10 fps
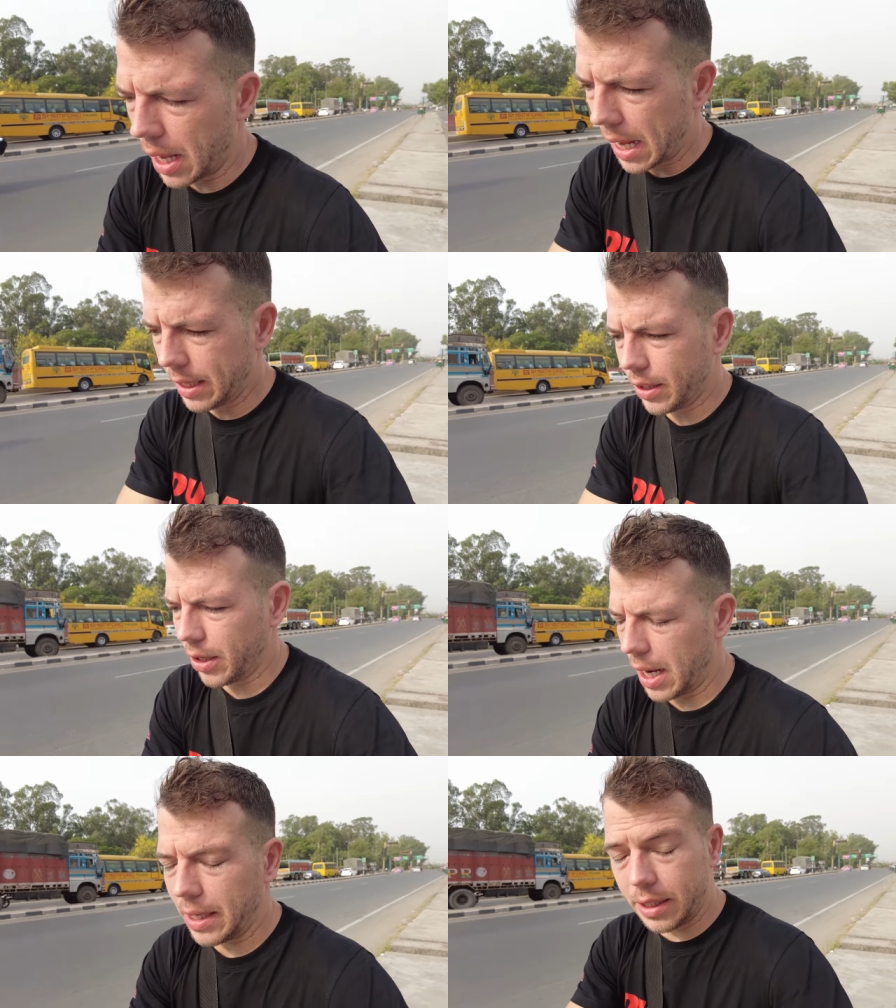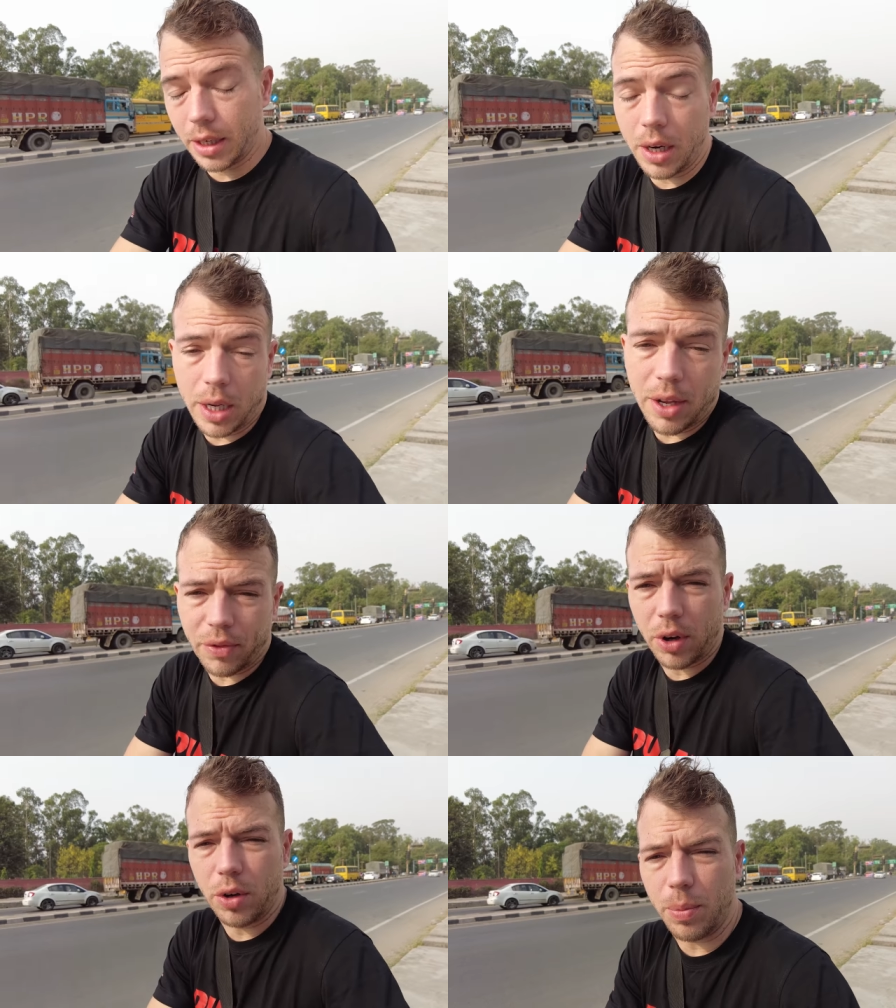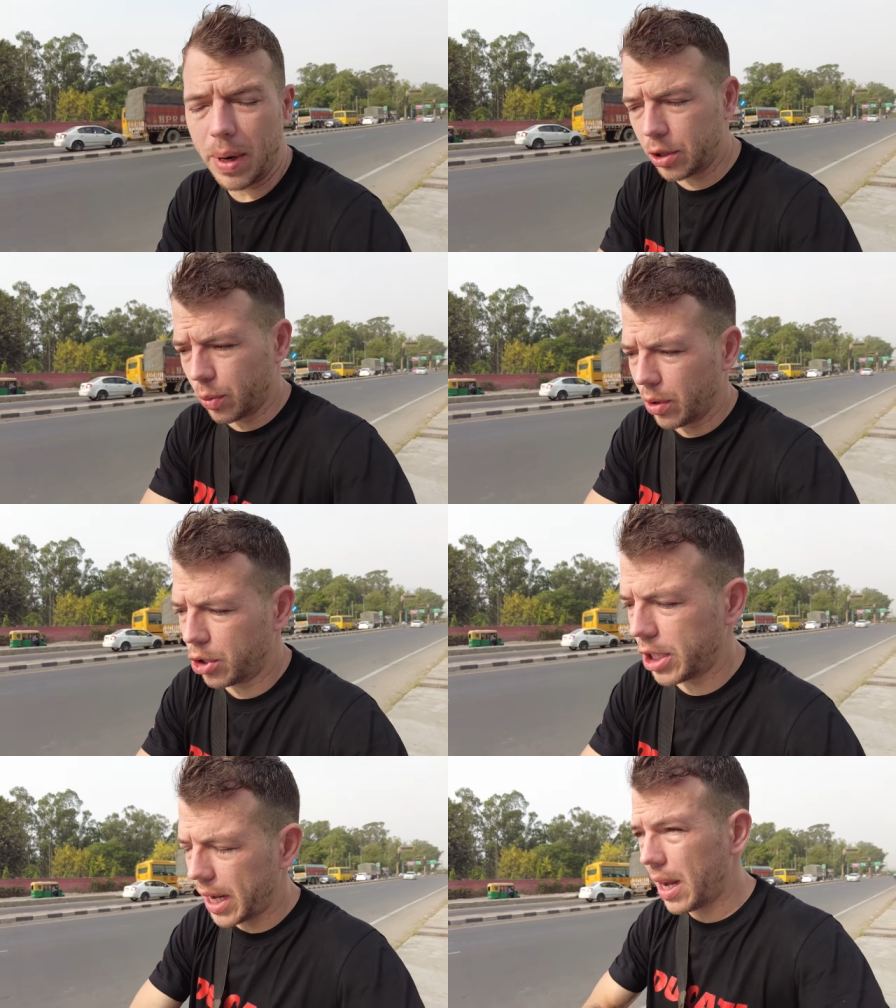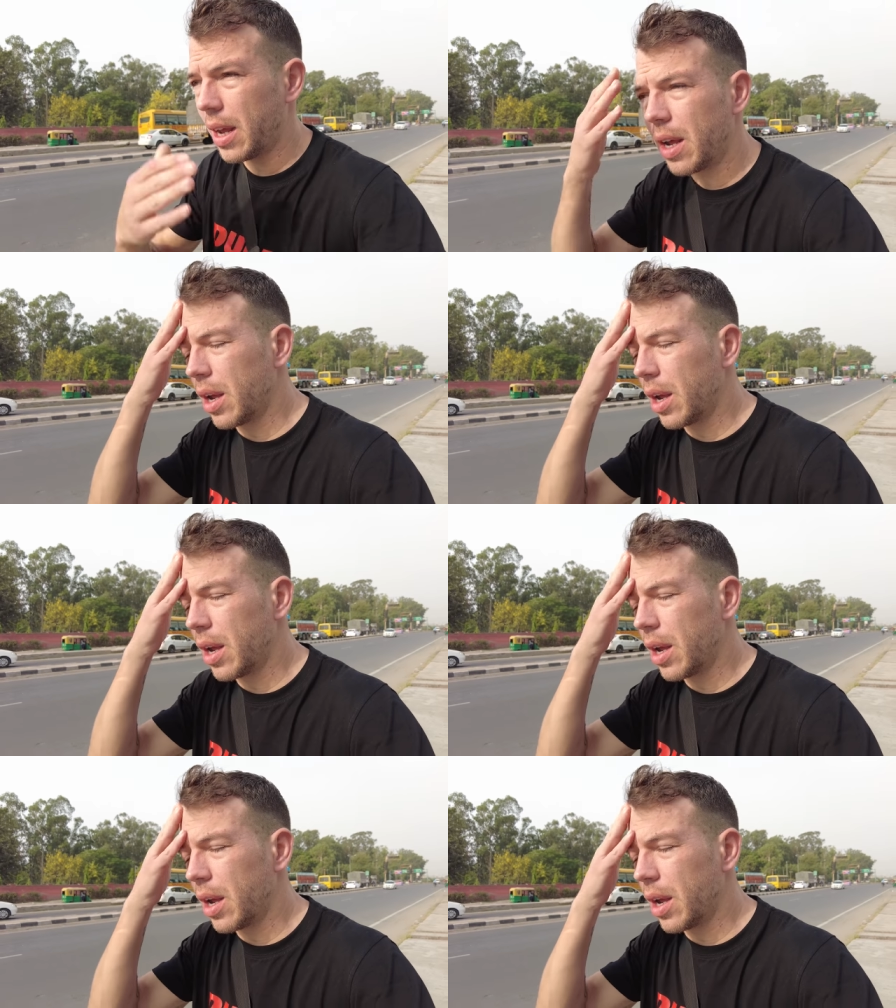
And uh, ideally even you might want to share